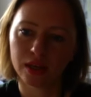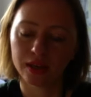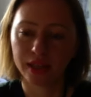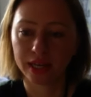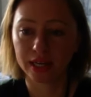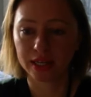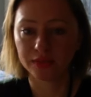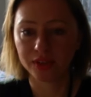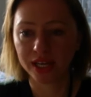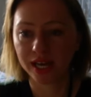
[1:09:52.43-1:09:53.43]
They,
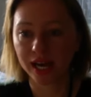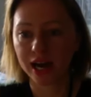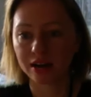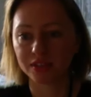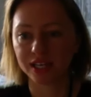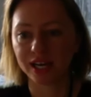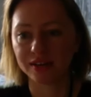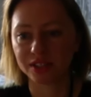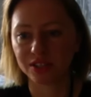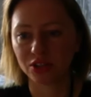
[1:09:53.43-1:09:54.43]
if they have, they
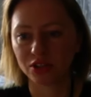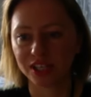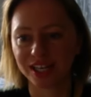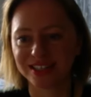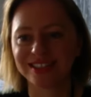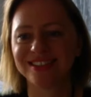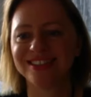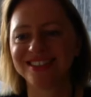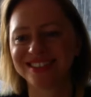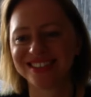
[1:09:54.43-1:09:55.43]
haven't told us.
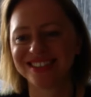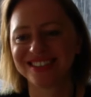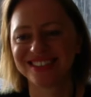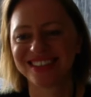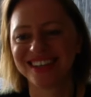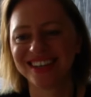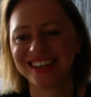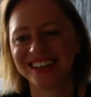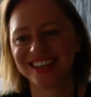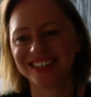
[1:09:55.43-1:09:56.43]
Ah.
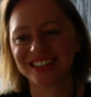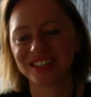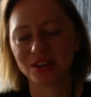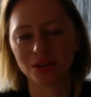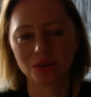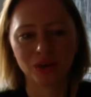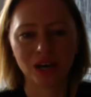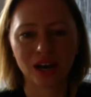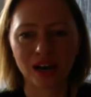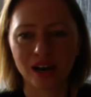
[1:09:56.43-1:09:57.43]
So
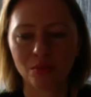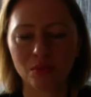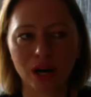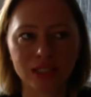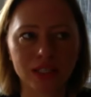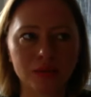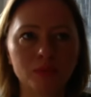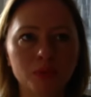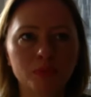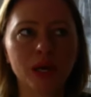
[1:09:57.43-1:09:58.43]
um, I think,
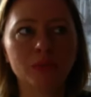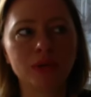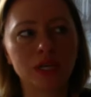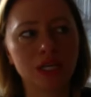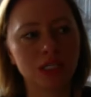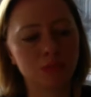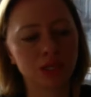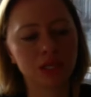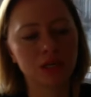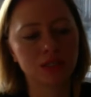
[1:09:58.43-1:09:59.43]
but maybe it's
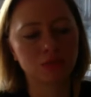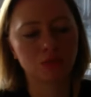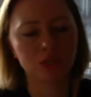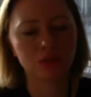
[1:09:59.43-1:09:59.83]
because we,